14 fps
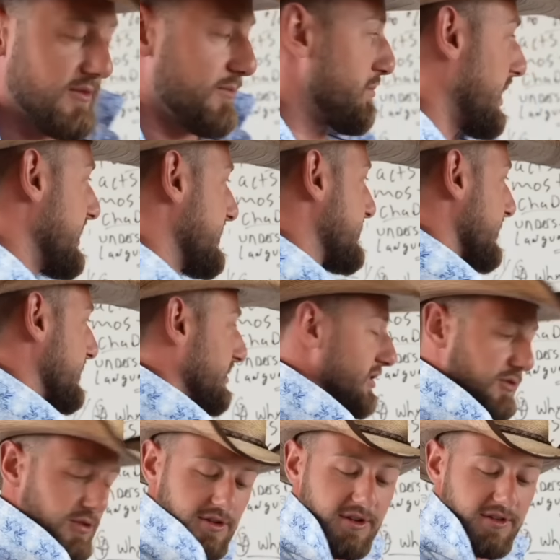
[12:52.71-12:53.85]
Basically
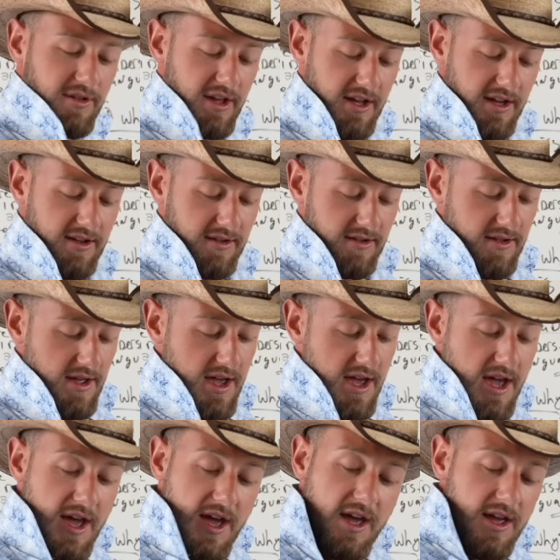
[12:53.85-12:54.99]
looking like
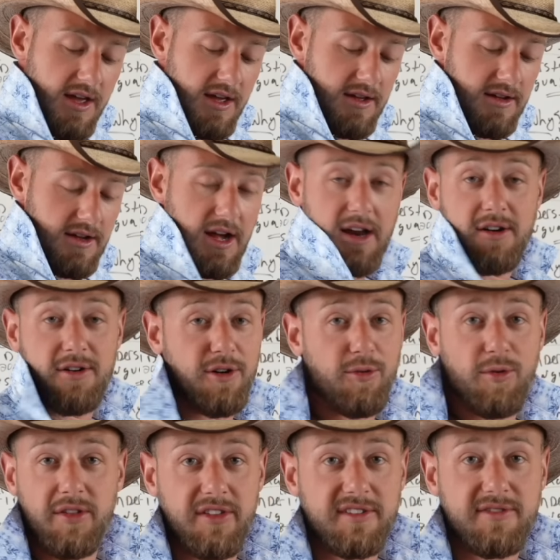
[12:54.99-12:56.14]
I don't know
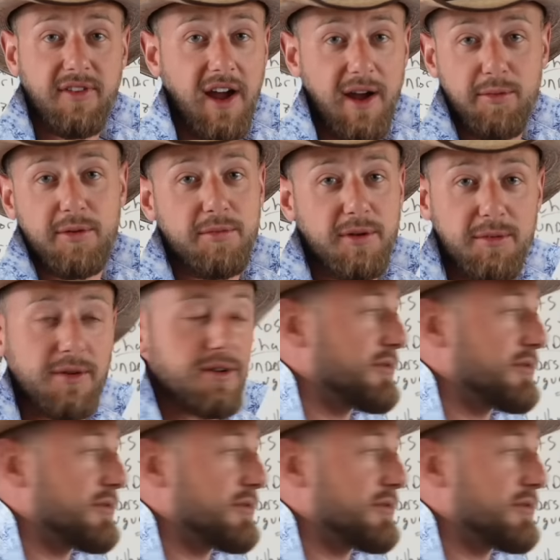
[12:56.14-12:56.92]
what this vibe would be, but